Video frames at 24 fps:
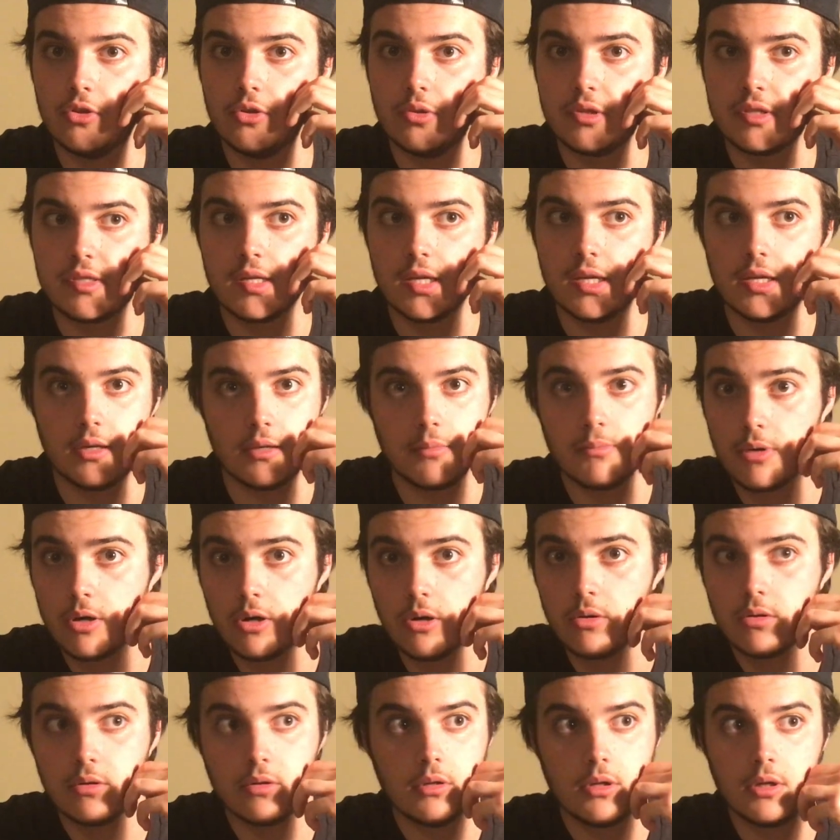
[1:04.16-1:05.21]
It's like, bro,
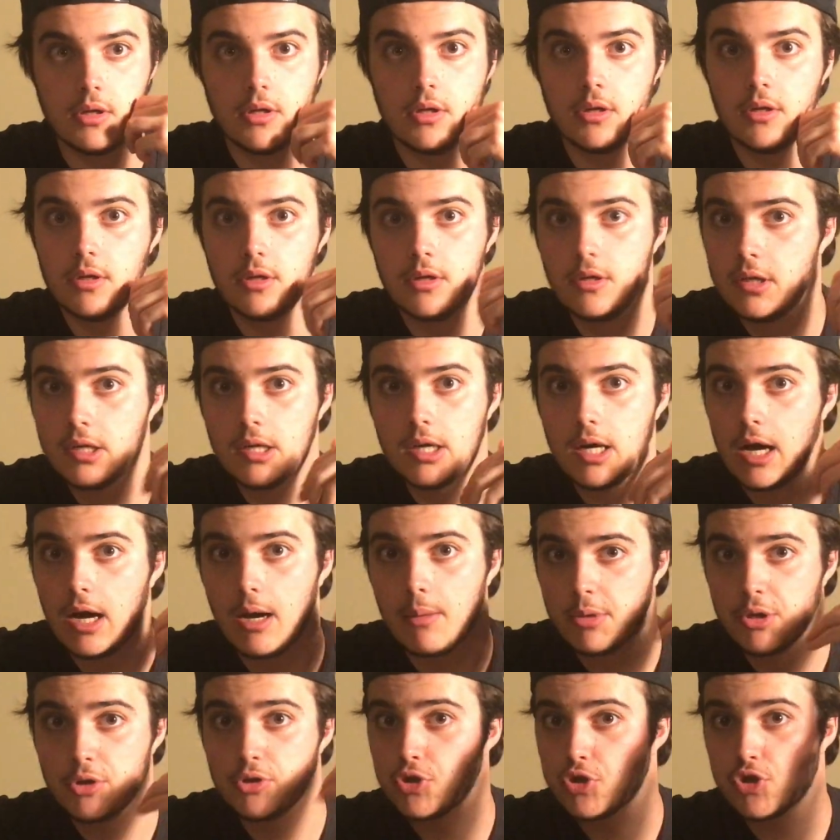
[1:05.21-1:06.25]
I'm
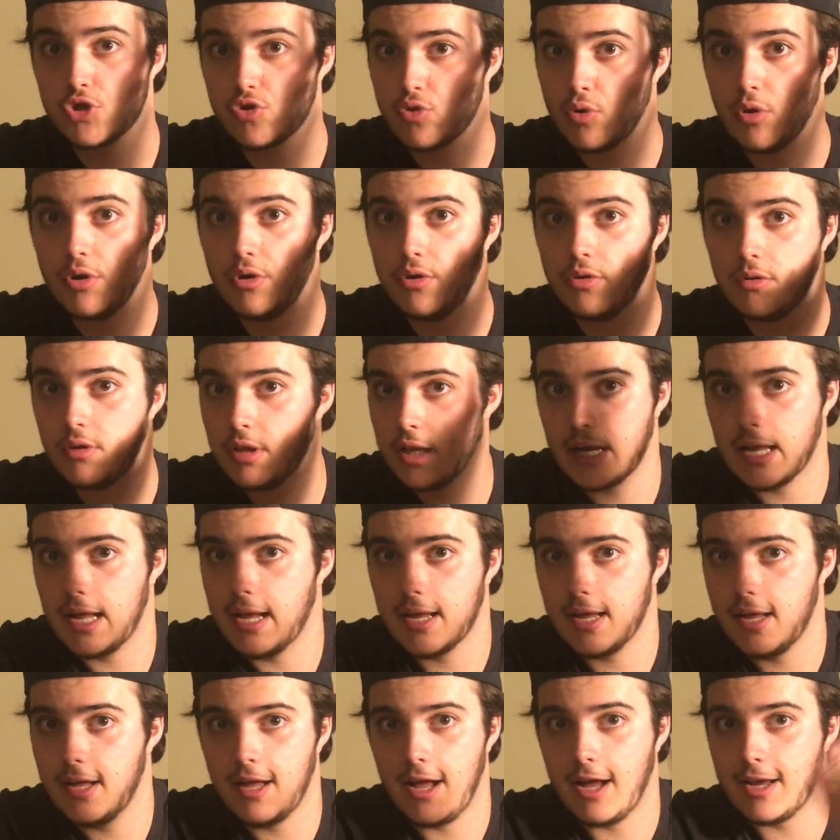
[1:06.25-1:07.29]
going to destroy you. Like,
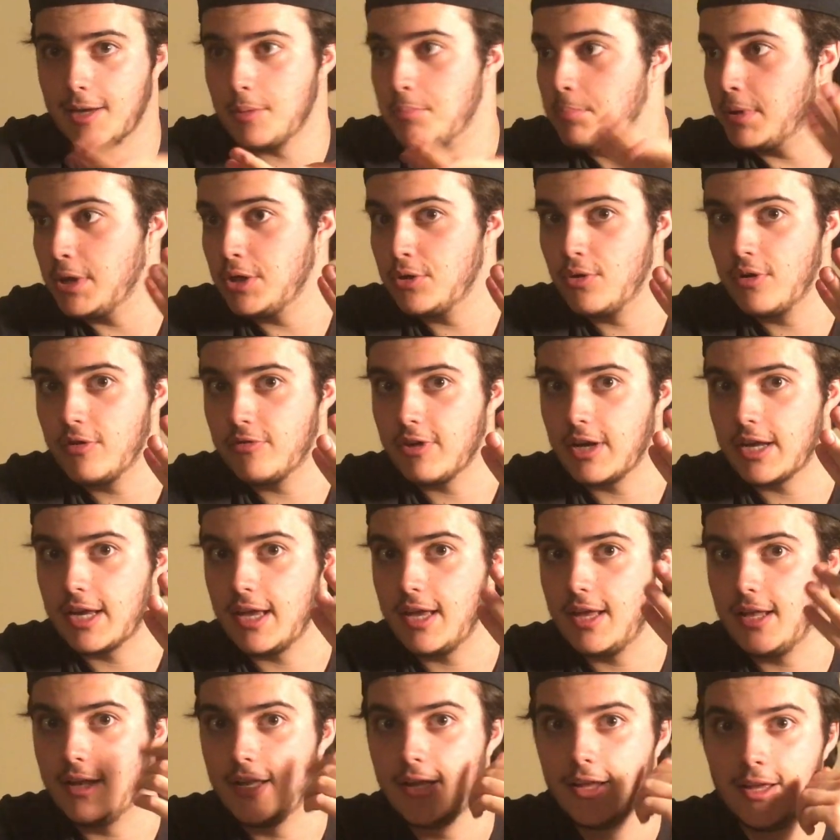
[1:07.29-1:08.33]
I can beat you if I
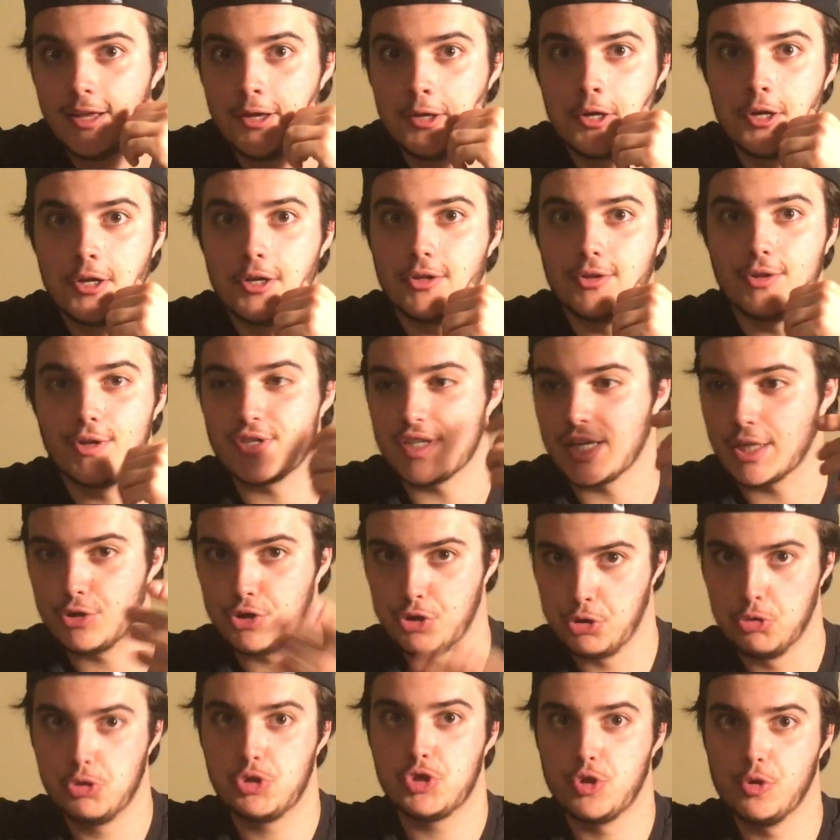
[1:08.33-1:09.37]
can. It's like
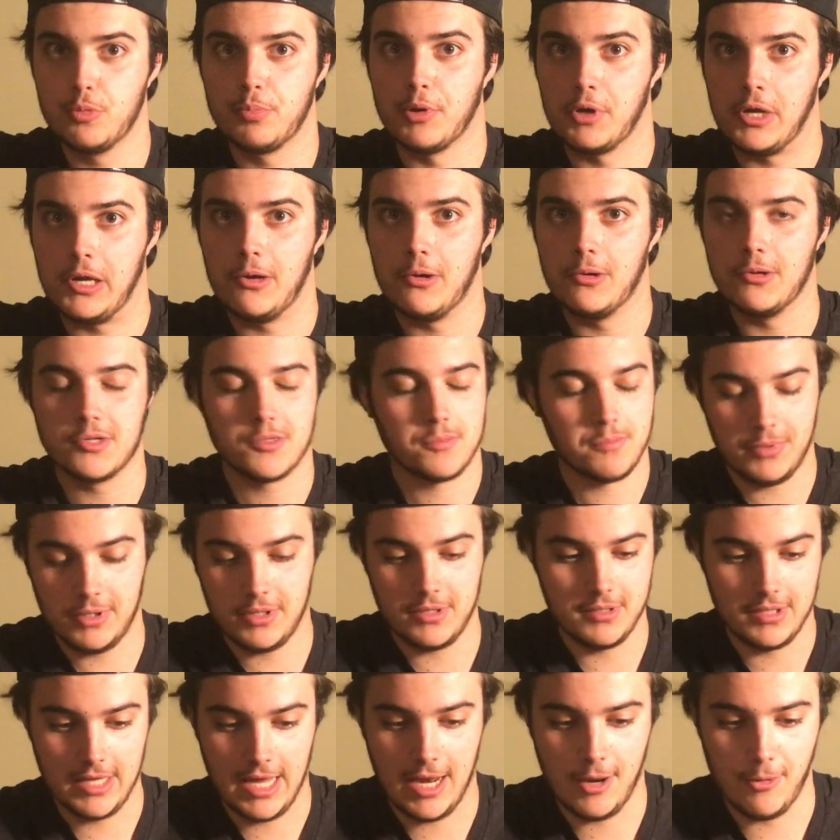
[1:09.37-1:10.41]
two superheroes.
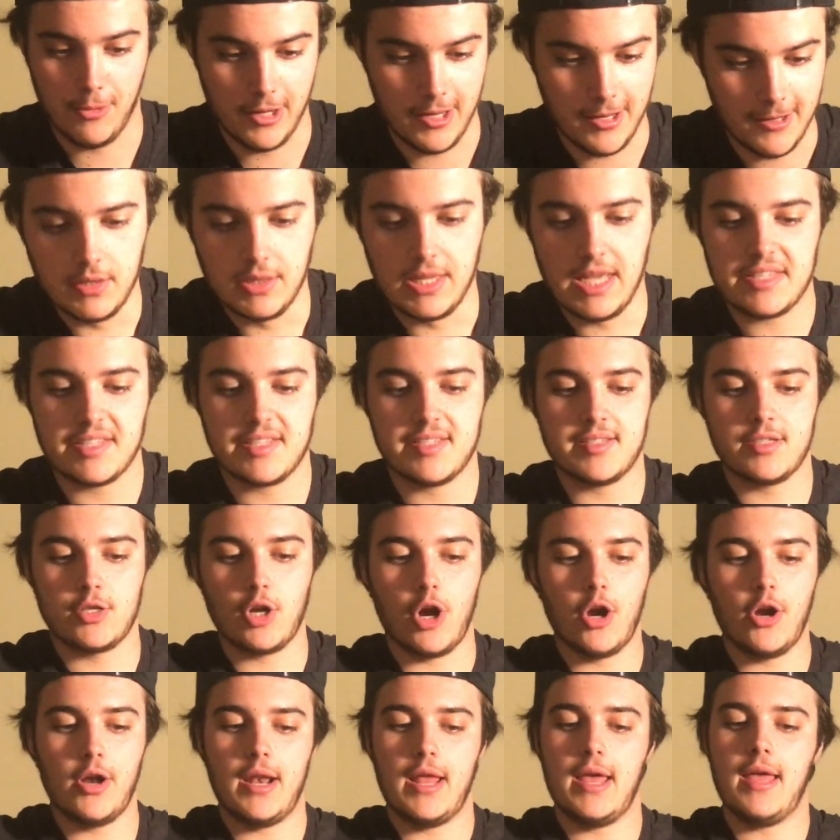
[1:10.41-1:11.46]
But anyway, let's
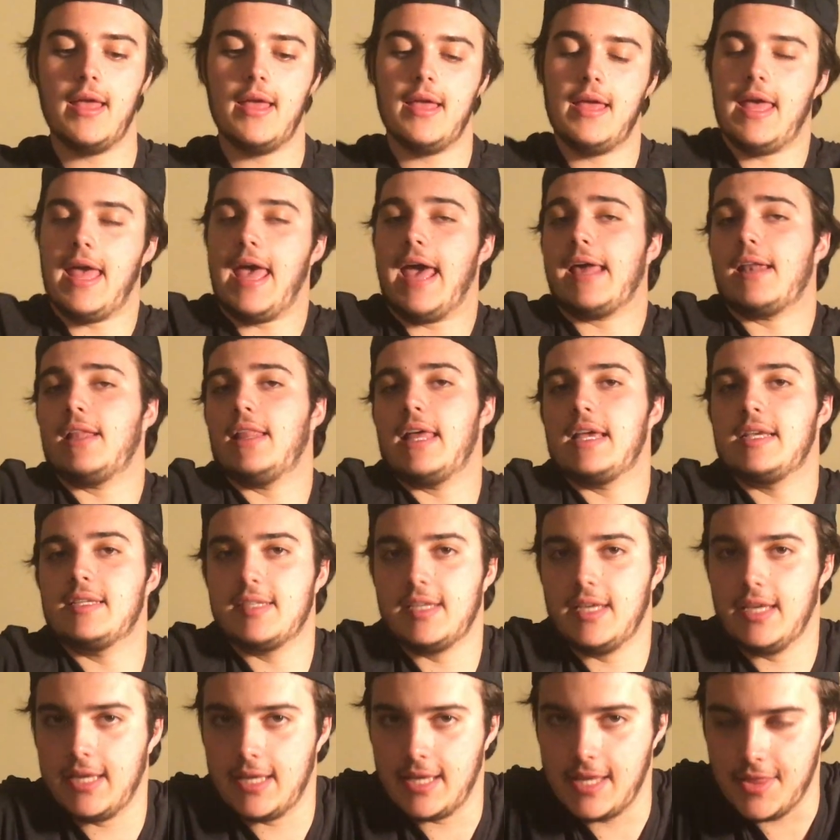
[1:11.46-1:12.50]
start
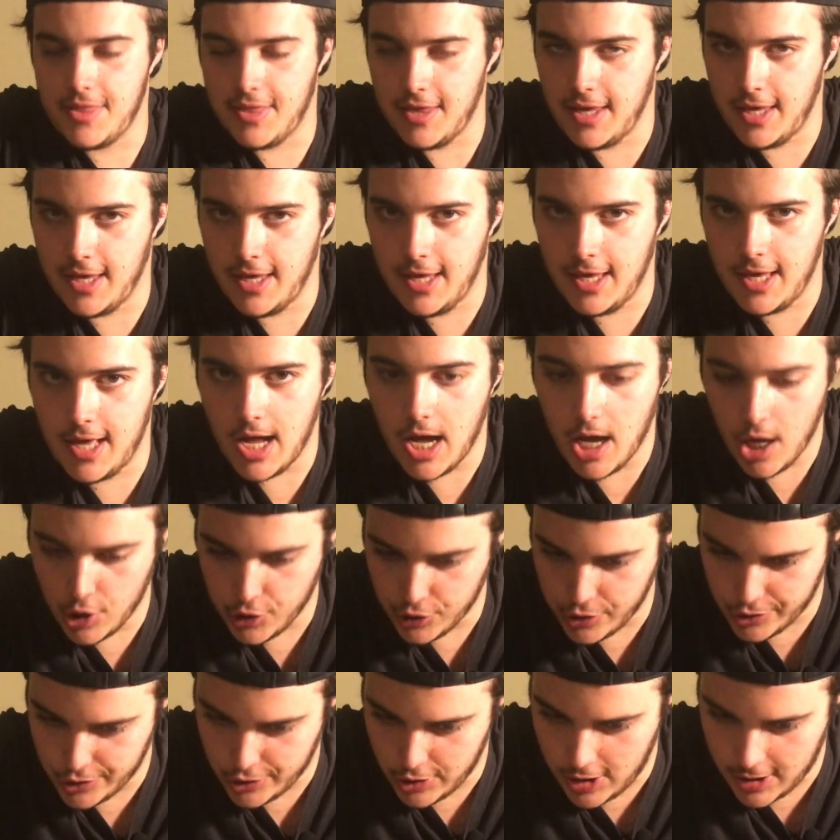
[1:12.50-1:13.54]
analyzing the
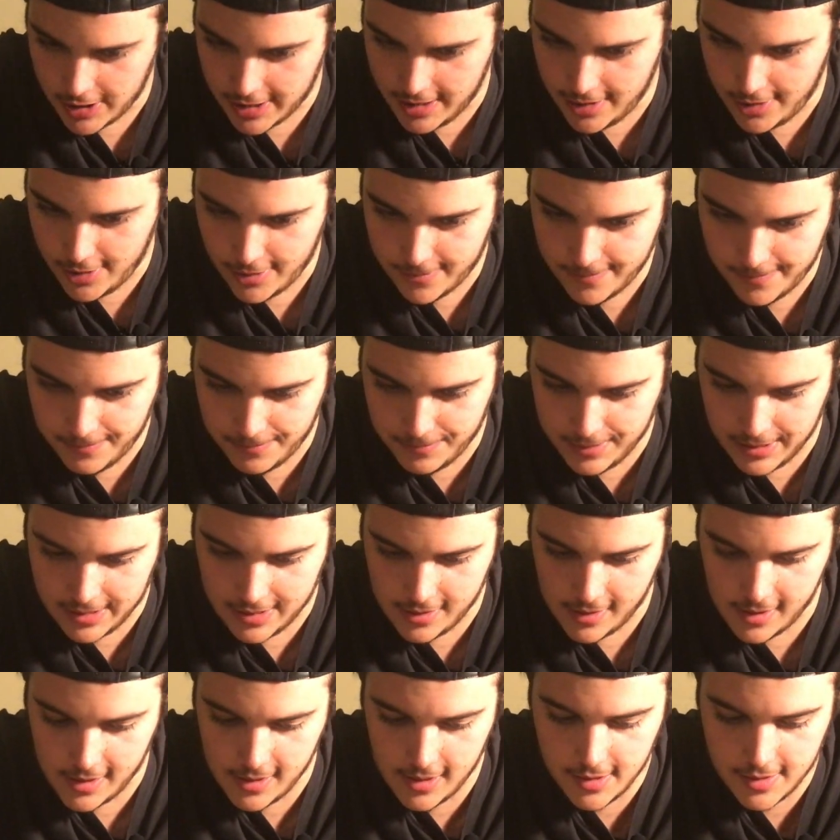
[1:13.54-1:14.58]
underdog here,
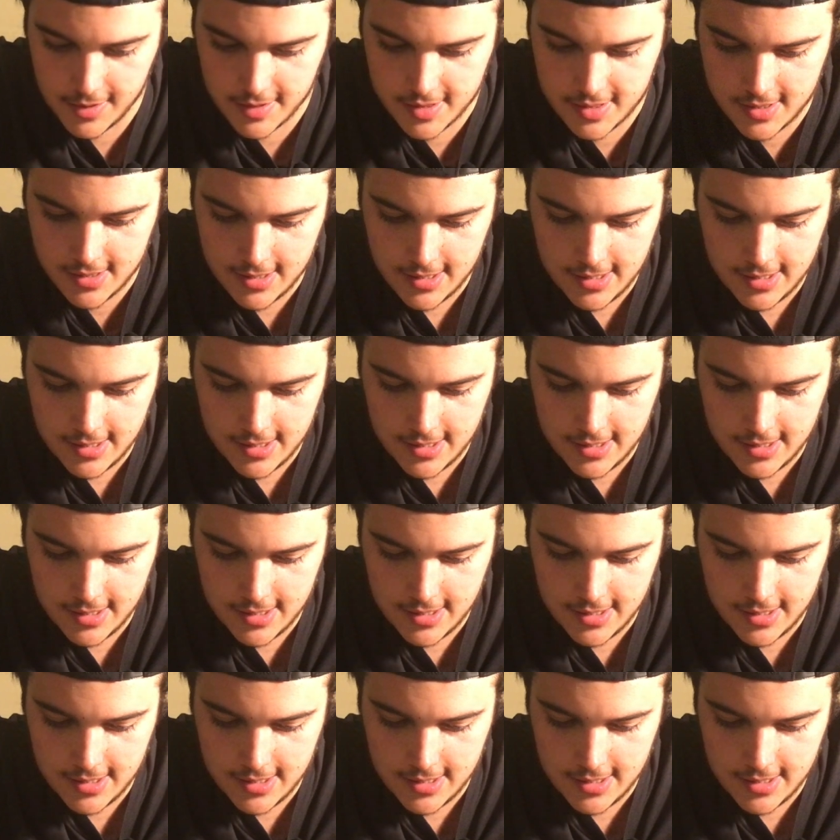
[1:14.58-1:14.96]
because